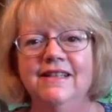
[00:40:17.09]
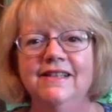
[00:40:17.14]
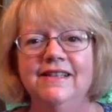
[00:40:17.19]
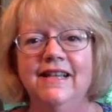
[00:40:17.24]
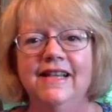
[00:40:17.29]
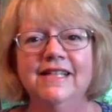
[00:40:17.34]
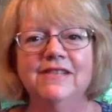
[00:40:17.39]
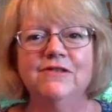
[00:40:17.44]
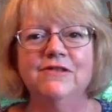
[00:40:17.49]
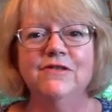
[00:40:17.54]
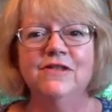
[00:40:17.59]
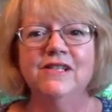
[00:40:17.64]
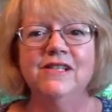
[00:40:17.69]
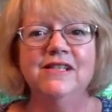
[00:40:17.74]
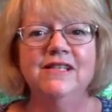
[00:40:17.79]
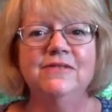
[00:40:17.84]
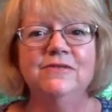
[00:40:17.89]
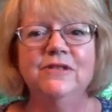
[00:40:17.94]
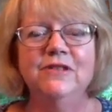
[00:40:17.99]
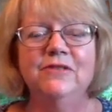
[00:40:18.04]
thanks for
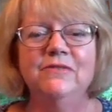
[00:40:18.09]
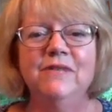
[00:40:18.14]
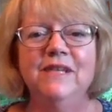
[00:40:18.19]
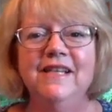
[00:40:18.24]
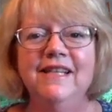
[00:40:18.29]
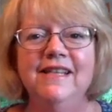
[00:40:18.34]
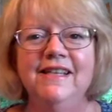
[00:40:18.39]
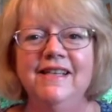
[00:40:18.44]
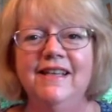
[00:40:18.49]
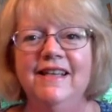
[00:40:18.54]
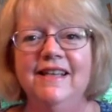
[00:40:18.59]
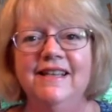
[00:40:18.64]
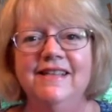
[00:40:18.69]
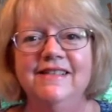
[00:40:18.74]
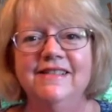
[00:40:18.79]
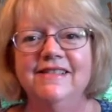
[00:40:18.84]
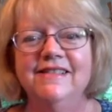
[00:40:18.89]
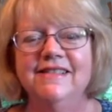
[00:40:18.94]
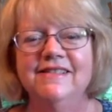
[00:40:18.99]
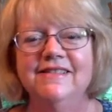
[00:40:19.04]
visiting with me
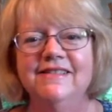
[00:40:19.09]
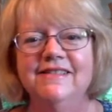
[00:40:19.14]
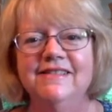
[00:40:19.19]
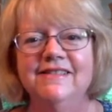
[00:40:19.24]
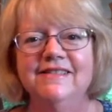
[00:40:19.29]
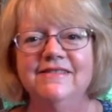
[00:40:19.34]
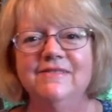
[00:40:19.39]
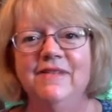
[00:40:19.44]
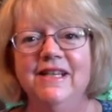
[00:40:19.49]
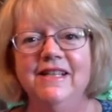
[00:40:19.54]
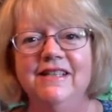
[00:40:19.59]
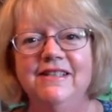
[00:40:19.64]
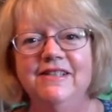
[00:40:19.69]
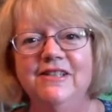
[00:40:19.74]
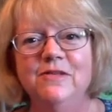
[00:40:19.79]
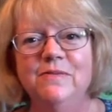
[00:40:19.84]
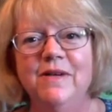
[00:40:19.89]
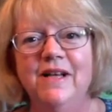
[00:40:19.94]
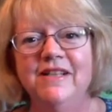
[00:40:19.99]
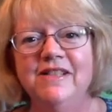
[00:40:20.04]
and making
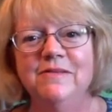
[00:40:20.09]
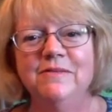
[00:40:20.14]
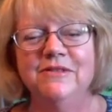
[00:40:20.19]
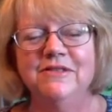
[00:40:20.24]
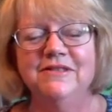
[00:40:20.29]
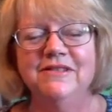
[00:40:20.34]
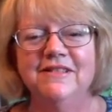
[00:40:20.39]
this possible.